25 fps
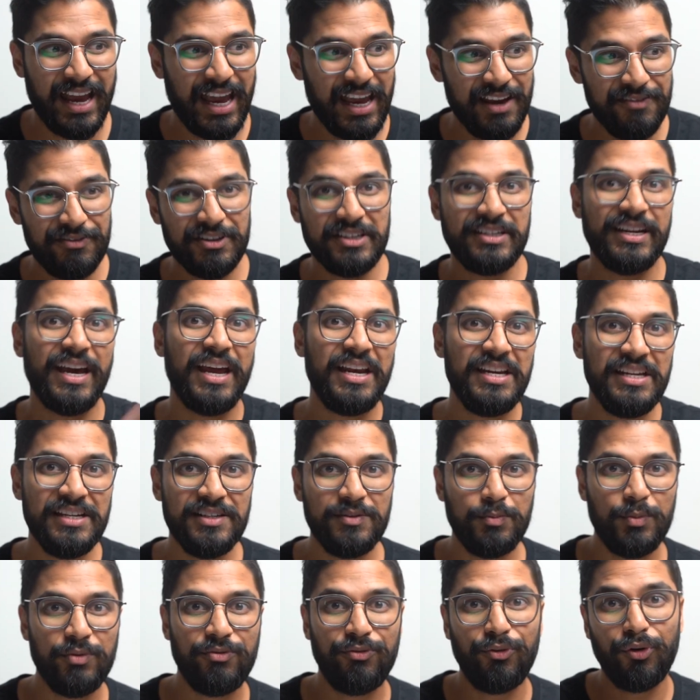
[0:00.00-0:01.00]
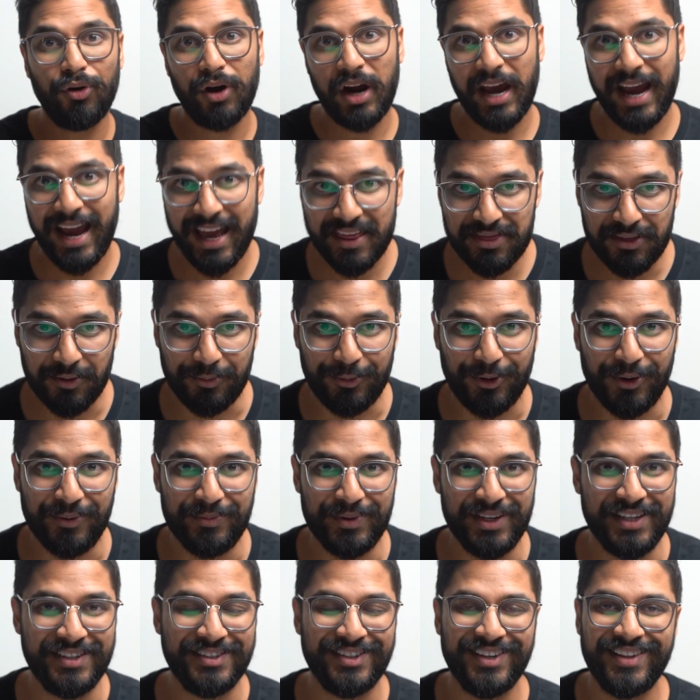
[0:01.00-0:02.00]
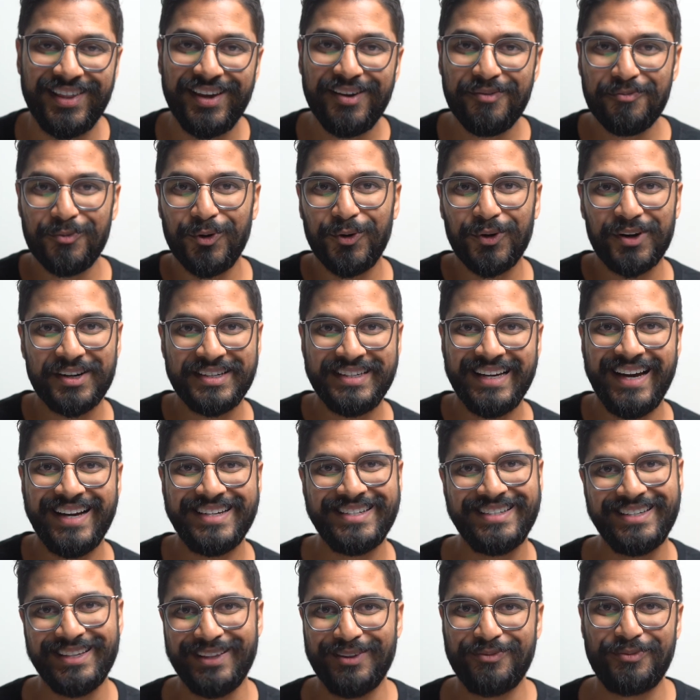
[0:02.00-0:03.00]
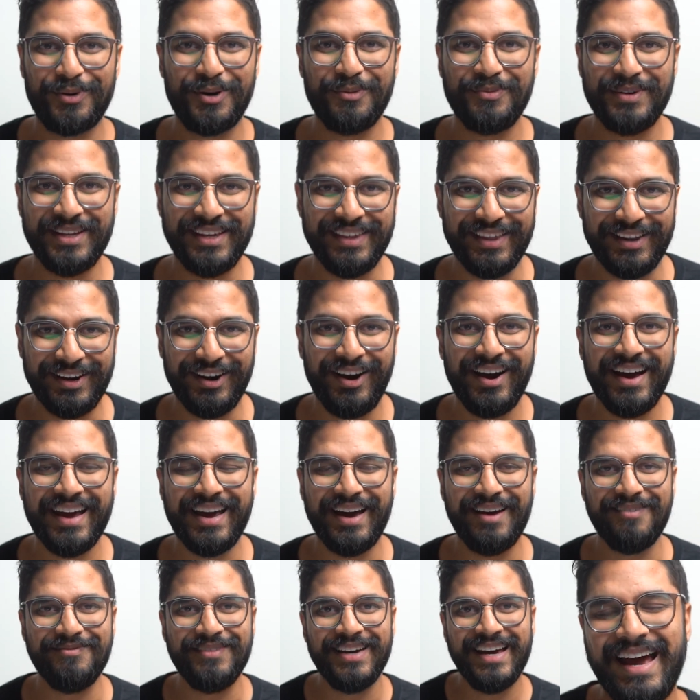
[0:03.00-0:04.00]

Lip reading: even 10 years before I had the property. So they're more attached to the property than I am.